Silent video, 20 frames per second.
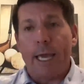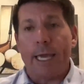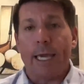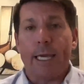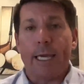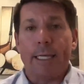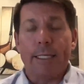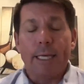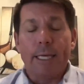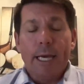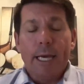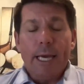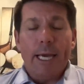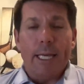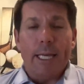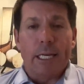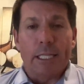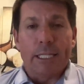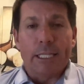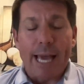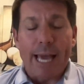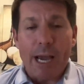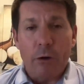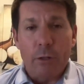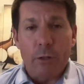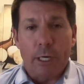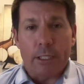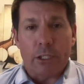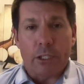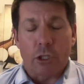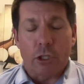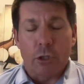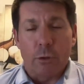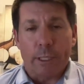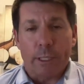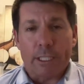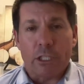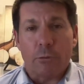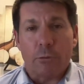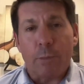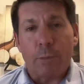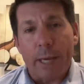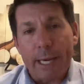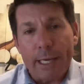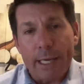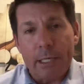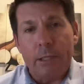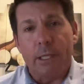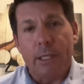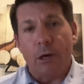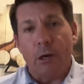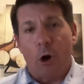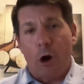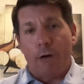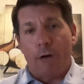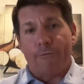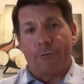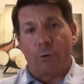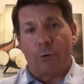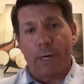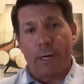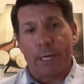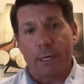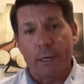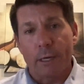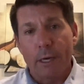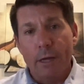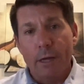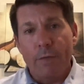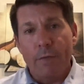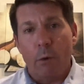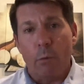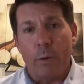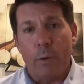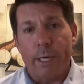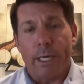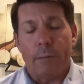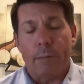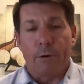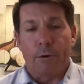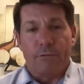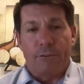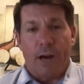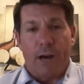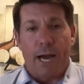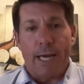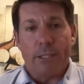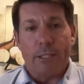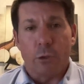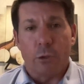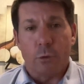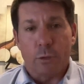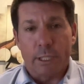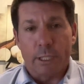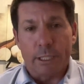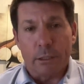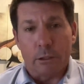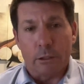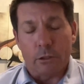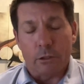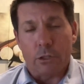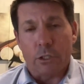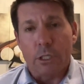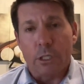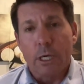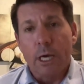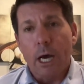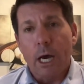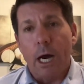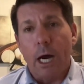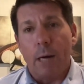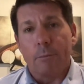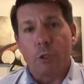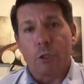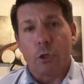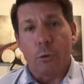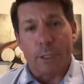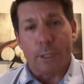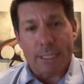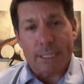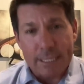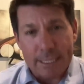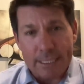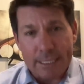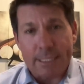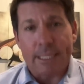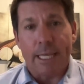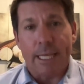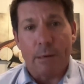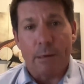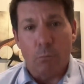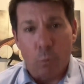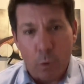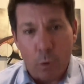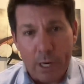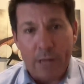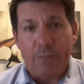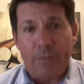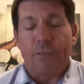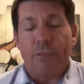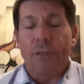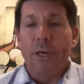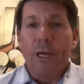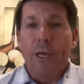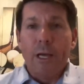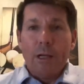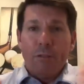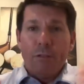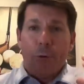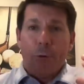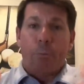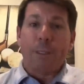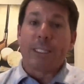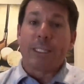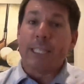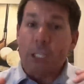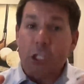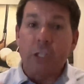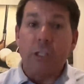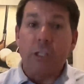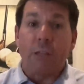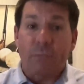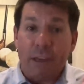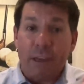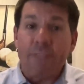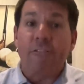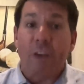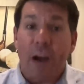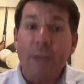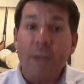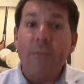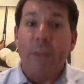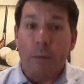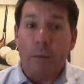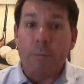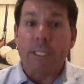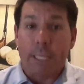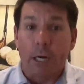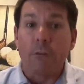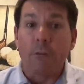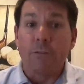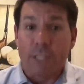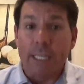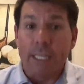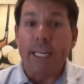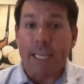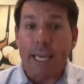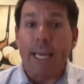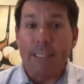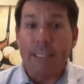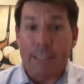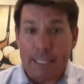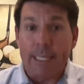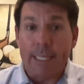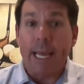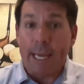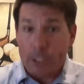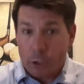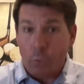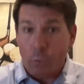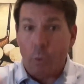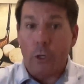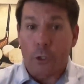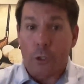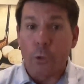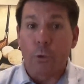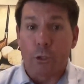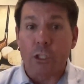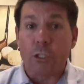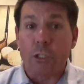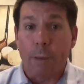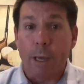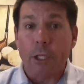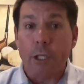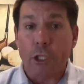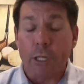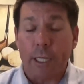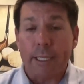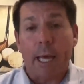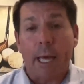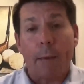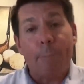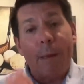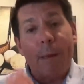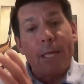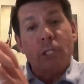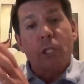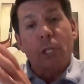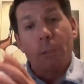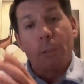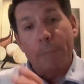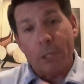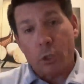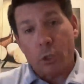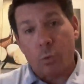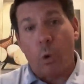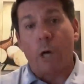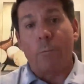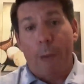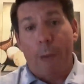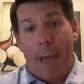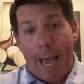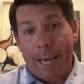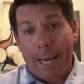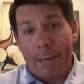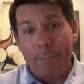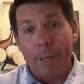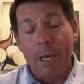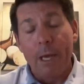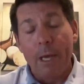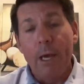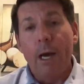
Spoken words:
And it allowed us to expand the offering that we can provide to dealers to assist them with the position that they find themselves in again today, to what you were just mentioning. That pendulum has swung back.